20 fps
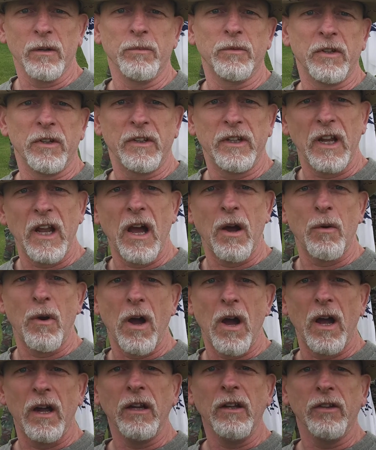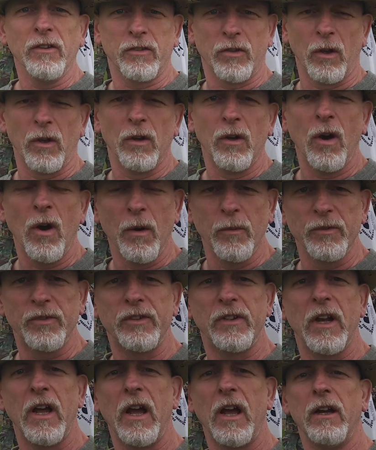to DIY Solar
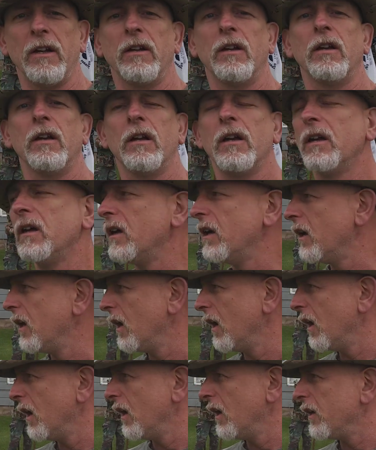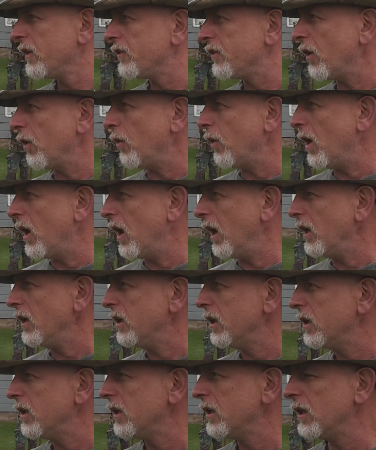Homestead. So uh,
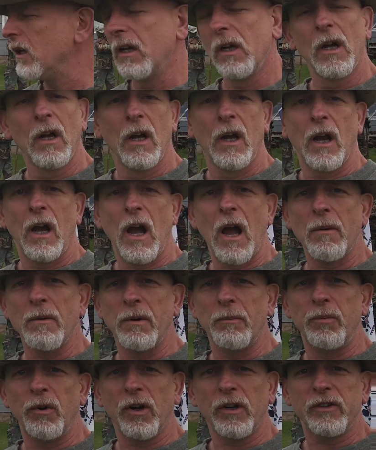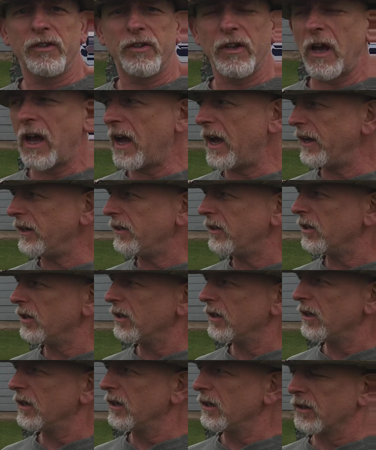I'm at Brookside
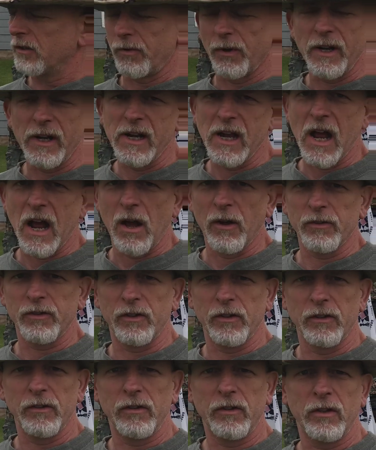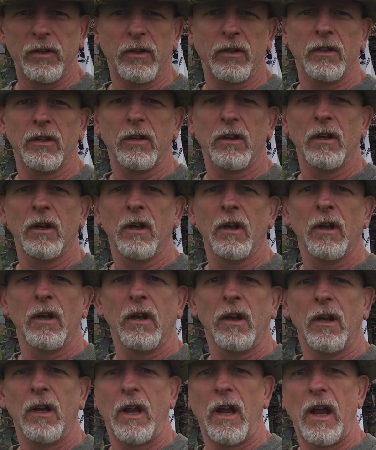Greenhouses
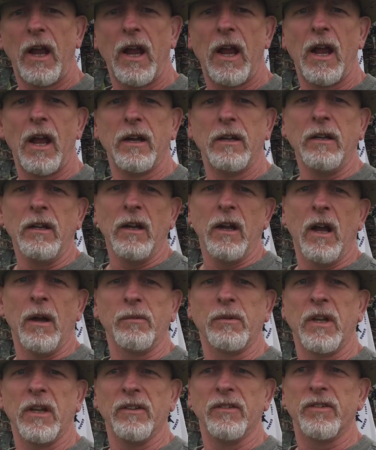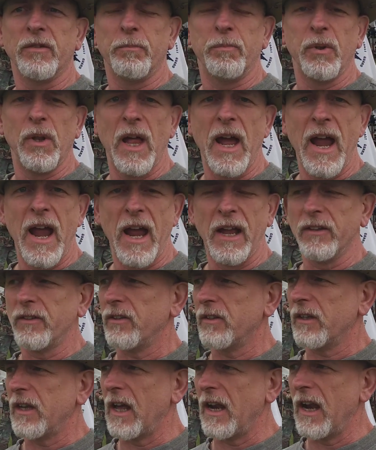and I'm getting some
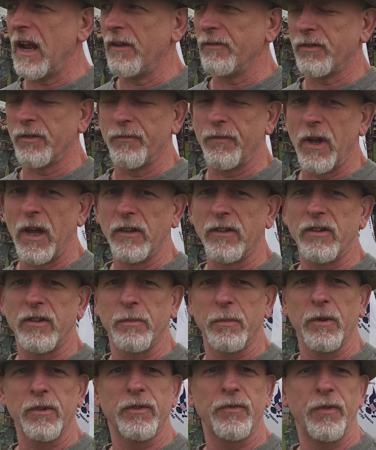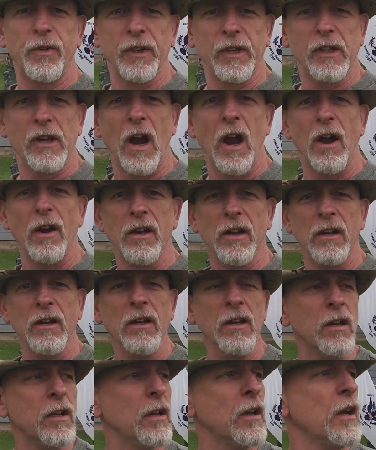plants. Gotta have some vegetables for the garden.
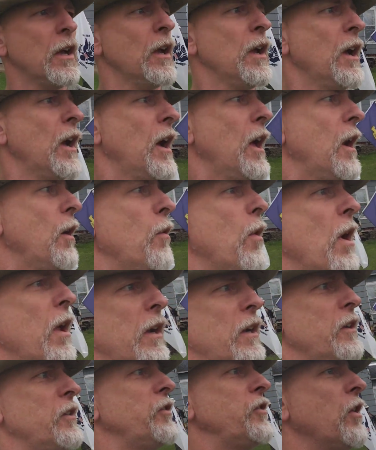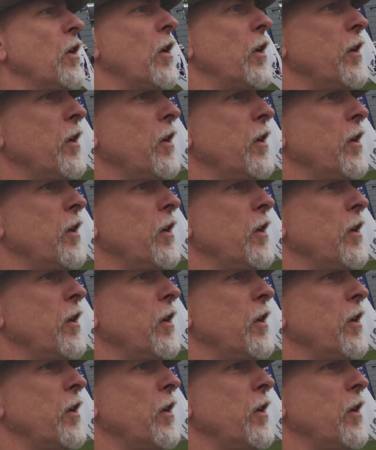And I wanted to show